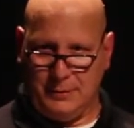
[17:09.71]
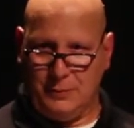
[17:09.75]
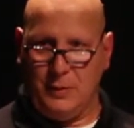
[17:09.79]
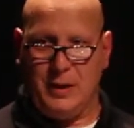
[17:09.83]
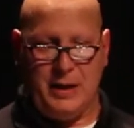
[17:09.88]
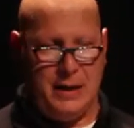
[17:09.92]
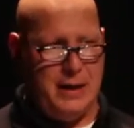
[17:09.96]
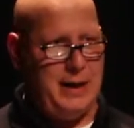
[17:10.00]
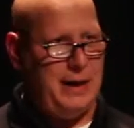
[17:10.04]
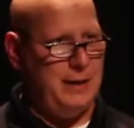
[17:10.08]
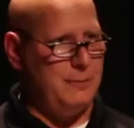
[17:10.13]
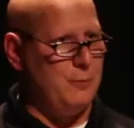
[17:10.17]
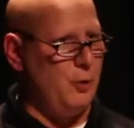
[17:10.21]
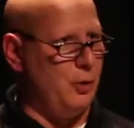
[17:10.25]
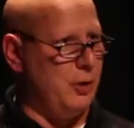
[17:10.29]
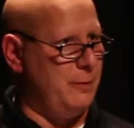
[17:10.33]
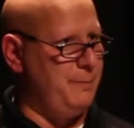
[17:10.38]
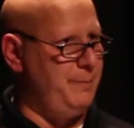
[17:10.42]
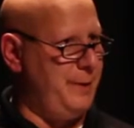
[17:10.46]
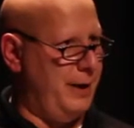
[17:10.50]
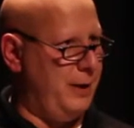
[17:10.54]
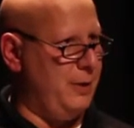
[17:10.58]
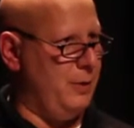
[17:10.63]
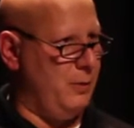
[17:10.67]
We need more
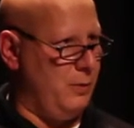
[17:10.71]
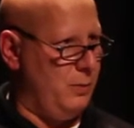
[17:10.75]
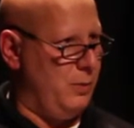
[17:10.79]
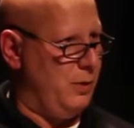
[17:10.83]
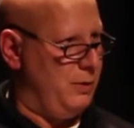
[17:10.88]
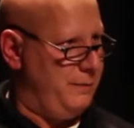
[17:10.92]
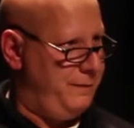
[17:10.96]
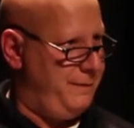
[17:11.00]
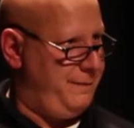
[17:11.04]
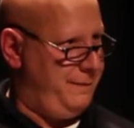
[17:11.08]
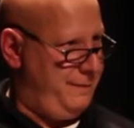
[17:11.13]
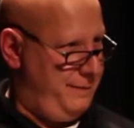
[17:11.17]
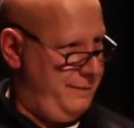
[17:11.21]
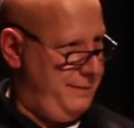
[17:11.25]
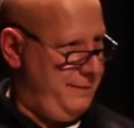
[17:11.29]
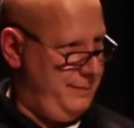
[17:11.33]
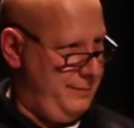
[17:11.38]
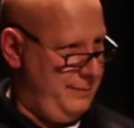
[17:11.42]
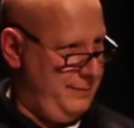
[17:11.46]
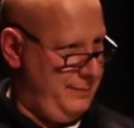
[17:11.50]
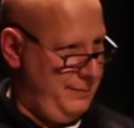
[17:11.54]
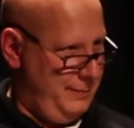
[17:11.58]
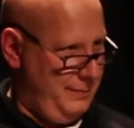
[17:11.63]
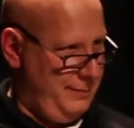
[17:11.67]
Beowulf.
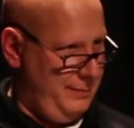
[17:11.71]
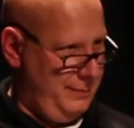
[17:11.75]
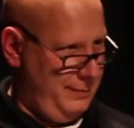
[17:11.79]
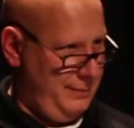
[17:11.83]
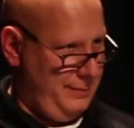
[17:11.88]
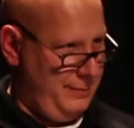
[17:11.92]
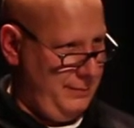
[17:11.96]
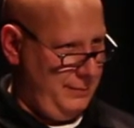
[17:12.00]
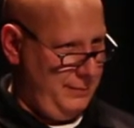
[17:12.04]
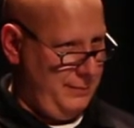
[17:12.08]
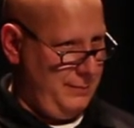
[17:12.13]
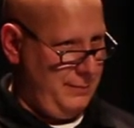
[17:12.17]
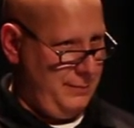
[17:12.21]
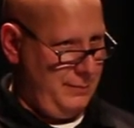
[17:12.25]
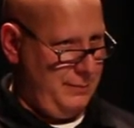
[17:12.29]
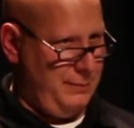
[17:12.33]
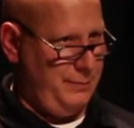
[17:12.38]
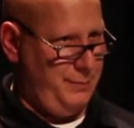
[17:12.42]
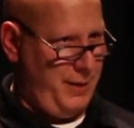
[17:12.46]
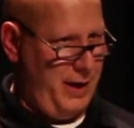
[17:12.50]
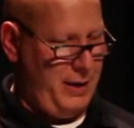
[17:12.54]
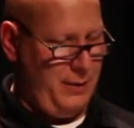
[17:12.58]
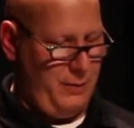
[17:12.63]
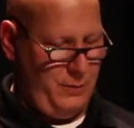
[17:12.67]

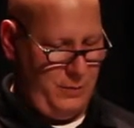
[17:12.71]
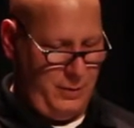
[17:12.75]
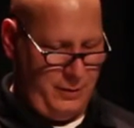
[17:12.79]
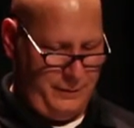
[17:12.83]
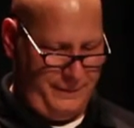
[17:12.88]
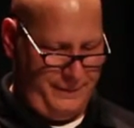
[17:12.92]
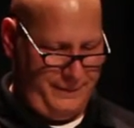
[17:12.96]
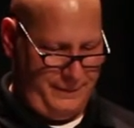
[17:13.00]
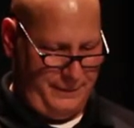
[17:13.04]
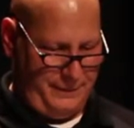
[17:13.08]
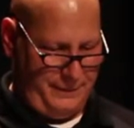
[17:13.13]
Beowulf.